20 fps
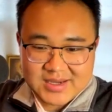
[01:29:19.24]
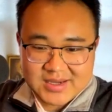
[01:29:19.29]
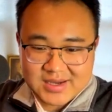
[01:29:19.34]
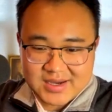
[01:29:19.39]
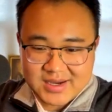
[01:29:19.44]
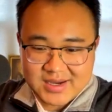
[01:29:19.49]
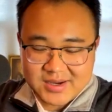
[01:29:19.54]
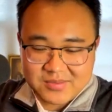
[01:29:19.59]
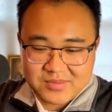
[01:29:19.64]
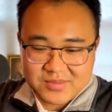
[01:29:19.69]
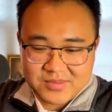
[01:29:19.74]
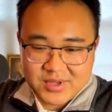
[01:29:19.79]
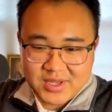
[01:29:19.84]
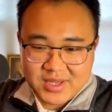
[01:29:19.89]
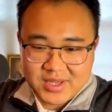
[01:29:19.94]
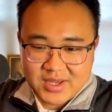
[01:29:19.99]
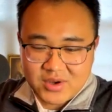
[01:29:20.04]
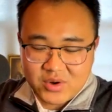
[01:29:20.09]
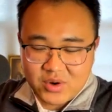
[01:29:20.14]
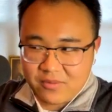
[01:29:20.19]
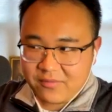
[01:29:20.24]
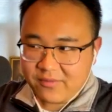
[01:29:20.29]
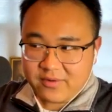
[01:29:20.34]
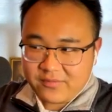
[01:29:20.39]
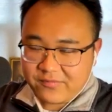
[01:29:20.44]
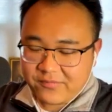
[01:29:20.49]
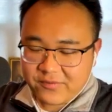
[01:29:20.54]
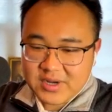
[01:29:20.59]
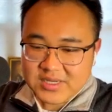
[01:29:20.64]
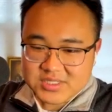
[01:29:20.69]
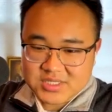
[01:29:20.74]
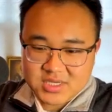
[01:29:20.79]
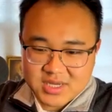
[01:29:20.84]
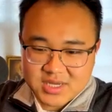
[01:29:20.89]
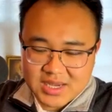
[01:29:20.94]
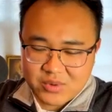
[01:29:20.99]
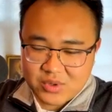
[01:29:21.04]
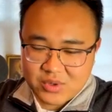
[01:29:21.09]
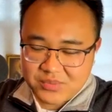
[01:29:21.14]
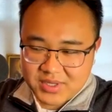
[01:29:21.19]
Um, for us
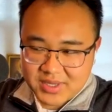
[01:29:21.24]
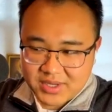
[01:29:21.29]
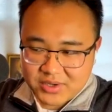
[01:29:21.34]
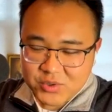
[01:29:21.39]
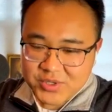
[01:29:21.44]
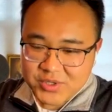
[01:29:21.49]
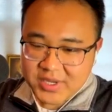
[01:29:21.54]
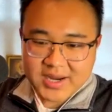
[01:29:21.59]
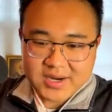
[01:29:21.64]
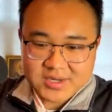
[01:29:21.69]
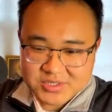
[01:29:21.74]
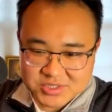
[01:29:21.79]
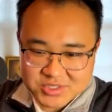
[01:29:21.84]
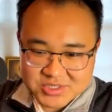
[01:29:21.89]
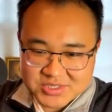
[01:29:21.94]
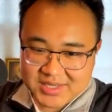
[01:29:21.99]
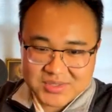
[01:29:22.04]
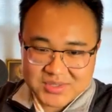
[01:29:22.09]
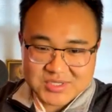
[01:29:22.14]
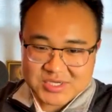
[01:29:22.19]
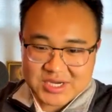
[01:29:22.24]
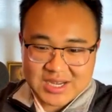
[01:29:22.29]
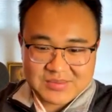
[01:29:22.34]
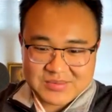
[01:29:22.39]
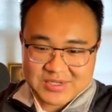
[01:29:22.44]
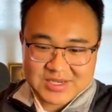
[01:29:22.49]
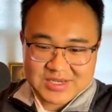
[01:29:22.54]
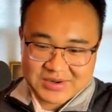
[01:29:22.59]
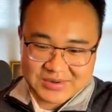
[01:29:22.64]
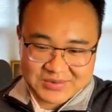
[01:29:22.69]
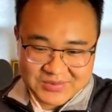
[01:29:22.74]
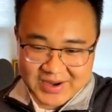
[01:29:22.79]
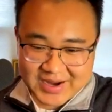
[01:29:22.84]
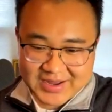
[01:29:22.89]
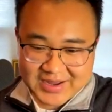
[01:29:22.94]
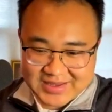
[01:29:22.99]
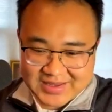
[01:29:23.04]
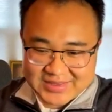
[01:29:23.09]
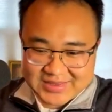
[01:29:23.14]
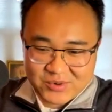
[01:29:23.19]
today, we'd be like, who cares? Just get the job done,
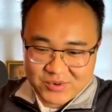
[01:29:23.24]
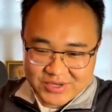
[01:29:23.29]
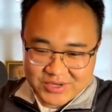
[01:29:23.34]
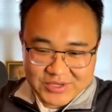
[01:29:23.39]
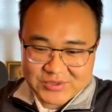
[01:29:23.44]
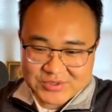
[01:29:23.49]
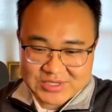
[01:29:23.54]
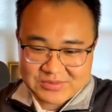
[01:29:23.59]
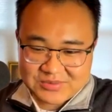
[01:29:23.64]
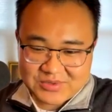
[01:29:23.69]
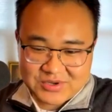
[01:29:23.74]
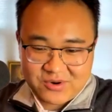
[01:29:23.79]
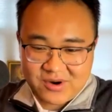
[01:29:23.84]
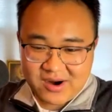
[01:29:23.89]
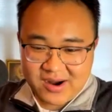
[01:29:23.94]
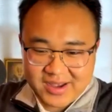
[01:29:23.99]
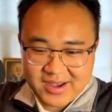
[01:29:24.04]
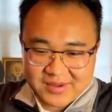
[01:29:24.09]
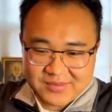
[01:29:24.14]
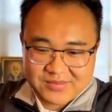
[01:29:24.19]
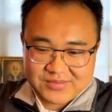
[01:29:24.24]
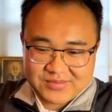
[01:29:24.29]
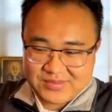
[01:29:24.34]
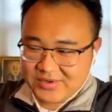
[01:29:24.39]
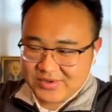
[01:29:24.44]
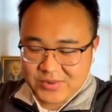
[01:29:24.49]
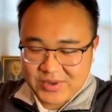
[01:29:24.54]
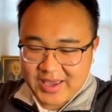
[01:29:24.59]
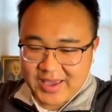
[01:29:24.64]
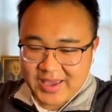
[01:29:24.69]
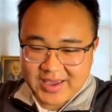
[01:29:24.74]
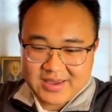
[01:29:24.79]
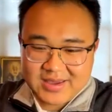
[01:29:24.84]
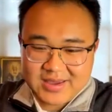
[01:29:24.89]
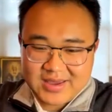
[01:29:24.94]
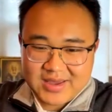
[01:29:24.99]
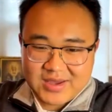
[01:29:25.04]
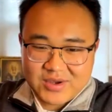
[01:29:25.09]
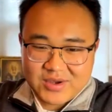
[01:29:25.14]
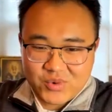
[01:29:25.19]
right? Like they were guilty of the crime, okay,
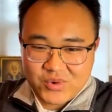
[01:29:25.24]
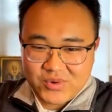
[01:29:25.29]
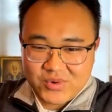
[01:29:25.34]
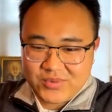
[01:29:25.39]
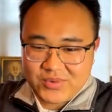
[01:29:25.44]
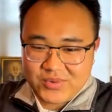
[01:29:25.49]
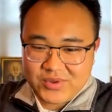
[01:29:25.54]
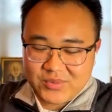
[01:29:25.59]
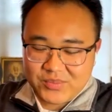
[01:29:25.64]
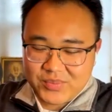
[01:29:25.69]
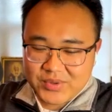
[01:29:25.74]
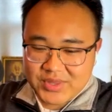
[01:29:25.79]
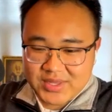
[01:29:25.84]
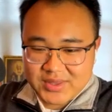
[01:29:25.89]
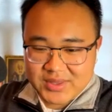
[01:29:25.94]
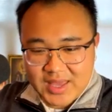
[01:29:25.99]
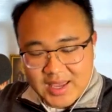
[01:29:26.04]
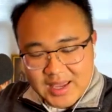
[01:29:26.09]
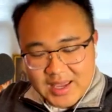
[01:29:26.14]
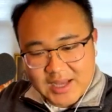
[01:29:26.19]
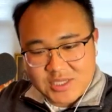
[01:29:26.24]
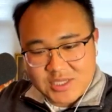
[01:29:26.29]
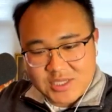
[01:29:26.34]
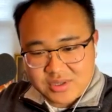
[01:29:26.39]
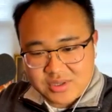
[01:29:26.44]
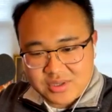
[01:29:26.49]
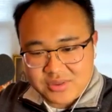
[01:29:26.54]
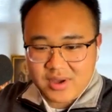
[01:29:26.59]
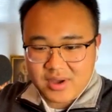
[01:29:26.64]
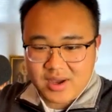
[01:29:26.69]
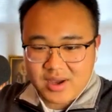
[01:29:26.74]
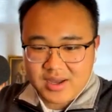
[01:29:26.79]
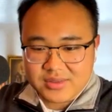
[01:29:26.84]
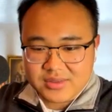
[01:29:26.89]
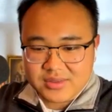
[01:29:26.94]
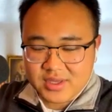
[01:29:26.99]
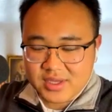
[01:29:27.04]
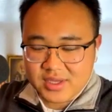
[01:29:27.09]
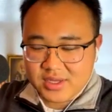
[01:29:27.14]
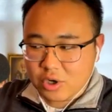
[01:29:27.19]
you know. But then they actually thought
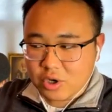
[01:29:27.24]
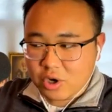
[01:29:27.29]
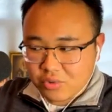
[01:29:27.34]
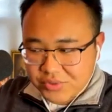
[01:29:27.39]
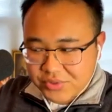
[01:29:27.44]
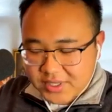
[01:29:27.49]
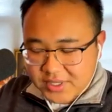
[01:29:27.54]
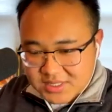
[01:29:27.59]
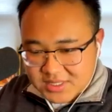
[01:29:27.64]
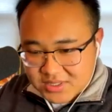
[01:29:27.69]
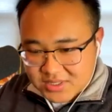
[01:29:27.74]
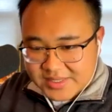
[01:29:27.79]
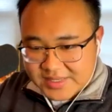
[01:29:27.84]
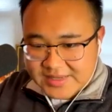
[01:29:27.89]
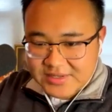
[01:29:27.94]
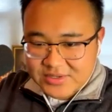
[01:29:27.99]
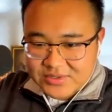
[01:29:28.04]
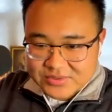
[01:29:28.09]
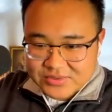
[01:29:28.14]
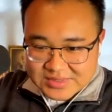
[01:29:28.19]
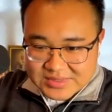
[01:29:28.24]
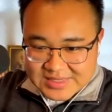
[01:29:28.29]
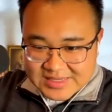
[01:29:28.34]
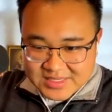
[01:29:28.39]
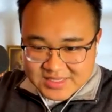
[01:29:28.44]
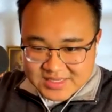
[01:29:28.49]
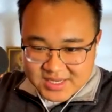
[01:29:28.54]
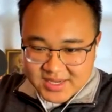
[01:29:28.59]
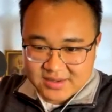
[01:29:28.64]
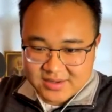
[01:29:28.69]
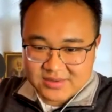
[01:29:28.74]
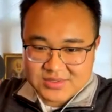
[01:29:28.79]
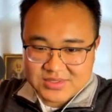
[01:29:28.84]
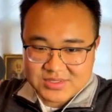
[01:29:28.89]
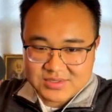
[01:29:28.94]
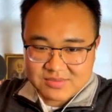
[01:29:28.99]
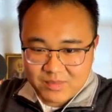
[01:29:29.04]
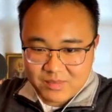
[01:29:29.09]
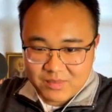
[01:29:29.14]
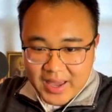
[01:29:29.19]
that no, these little
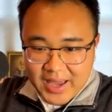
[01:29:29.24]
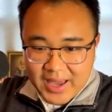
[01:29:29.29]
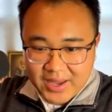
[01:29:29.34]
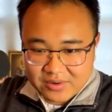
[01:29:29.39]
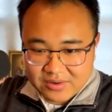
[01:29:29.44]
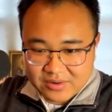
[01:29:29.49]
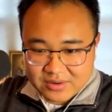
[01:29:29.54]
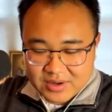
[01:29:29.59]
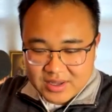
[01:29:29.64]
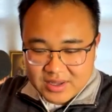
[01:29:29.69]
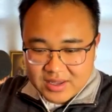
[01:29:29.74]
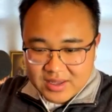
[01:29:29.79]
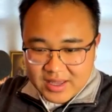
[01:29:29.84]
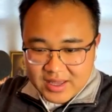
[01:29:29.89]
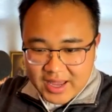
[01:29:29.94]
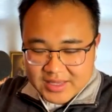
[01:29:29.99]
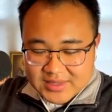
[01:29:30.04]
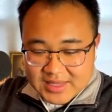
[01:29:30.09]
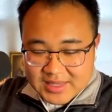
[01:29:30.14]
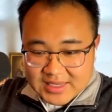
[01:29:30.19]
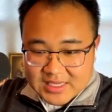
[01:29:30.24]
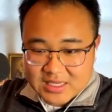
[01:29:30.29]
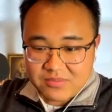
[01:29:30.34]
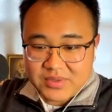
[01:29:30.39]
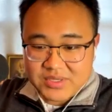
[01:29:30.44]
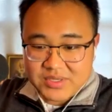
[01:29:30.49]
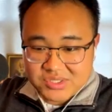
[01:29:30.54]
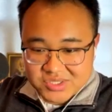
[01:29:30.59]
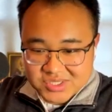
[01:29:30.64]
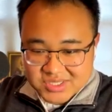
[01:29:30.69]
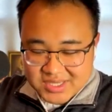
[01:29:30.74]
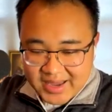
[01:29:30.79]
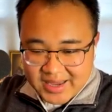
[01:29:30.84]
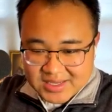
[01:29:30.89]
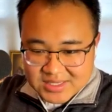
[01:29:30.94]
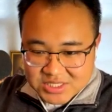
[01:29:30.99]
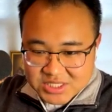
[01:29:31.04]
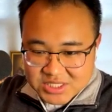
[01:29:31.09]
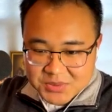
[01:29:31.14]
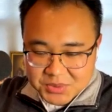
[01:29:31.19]
details matter, and they can be
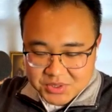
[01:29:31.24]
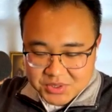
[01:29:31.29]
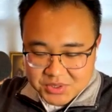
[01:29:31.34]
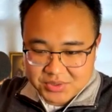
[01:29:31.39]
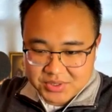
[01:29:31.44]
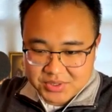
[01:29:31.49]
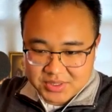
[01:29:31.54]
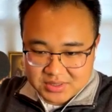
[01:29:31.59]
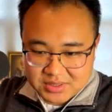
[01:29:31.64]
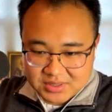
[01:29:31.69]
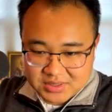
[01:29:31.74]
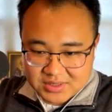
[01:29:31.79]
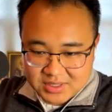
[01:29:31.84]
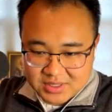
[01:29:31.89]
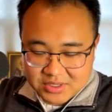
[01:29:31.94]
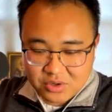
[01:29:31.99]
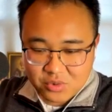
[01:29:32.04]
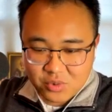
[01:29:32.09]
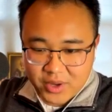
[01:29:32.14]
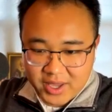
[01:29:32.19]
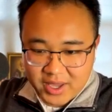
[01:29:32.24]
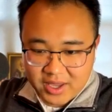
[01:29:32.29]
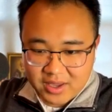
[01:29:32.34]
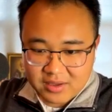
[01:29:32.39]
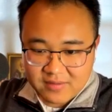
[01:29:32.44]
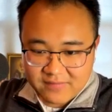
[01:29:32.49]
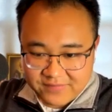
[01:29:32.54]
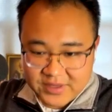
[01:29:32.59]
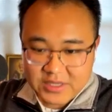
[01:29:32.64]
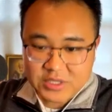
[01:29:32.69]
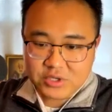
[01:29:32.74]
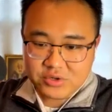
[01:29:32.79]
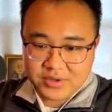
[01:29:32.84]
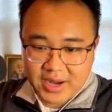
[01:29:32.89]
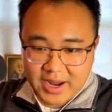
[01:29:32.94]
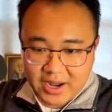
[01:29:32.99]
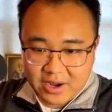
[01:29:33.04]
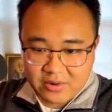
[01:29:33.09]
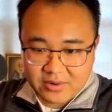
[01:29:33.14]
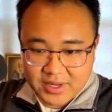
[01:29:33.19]
scientifically, in a way, figured
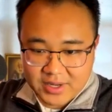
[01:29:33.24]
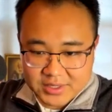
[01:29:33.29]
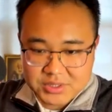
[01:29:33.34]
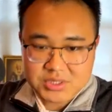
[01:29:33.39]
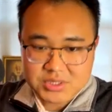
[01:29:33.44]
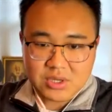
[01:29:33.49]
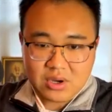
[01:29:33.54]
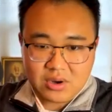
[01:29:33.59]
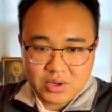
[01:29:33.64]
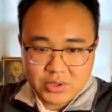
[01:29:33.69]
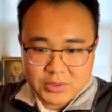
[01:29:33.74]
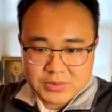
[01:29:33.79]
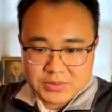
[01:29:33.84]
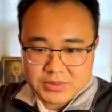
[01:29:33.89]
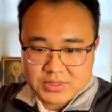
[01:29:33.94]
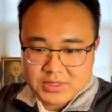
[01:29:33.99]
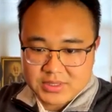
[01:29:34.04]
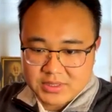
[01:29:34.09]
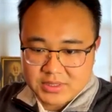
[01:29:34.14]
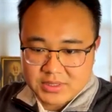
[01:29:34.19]
out and solved